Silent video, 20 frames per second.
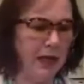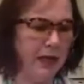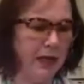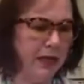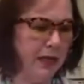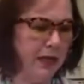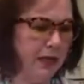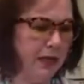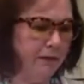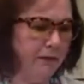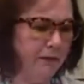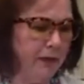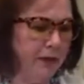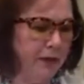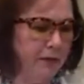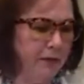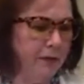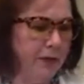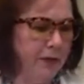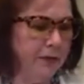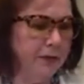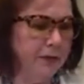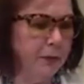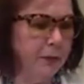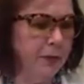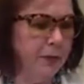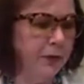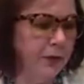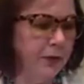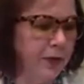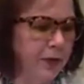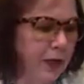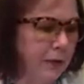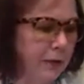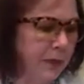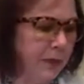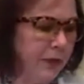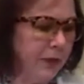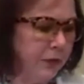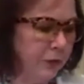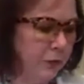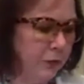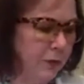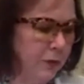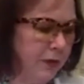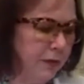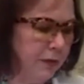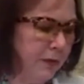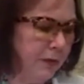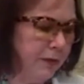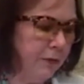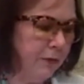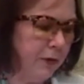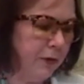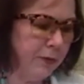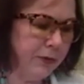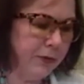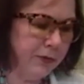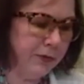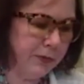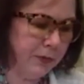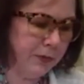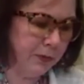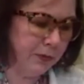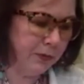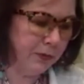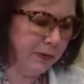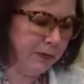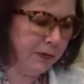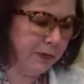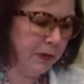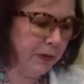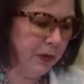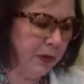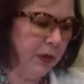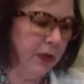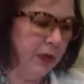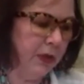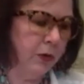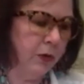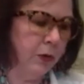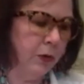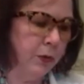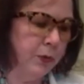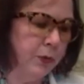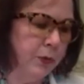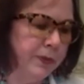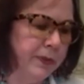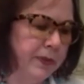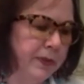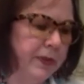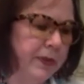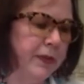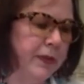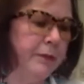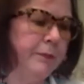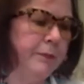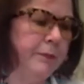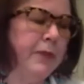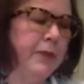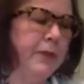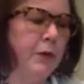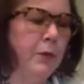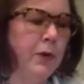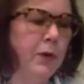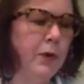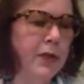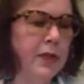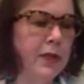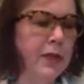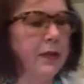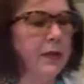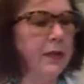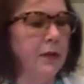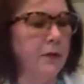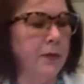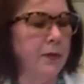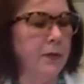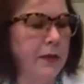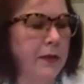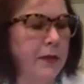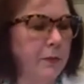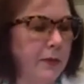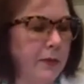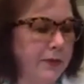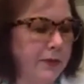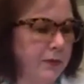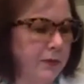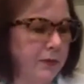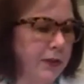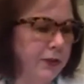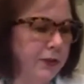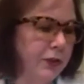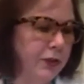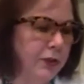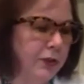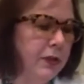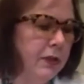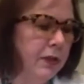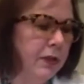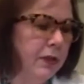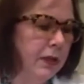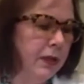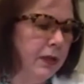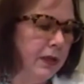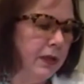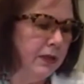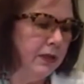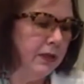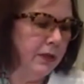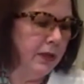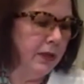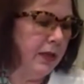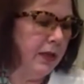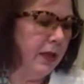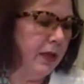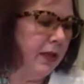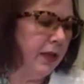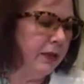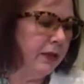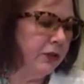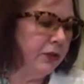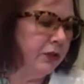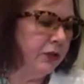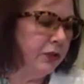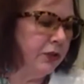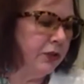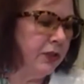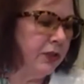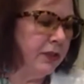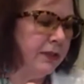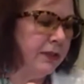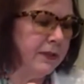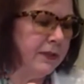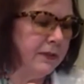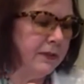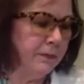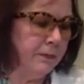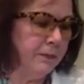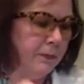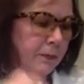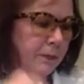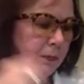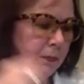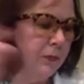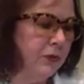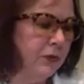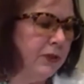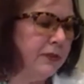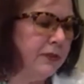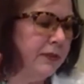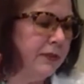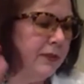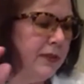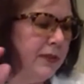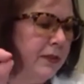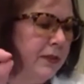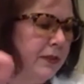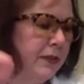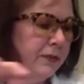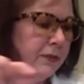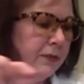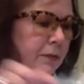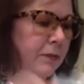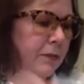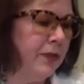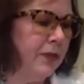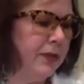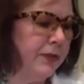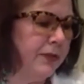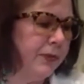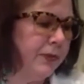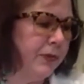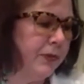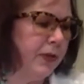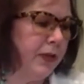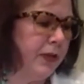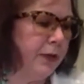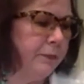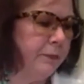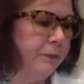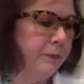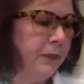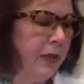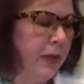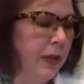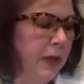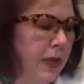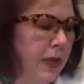I gave an advanced reader copy to one of my former students who's now working on the Oneida Reservation. And she's just sent this to me yesterday.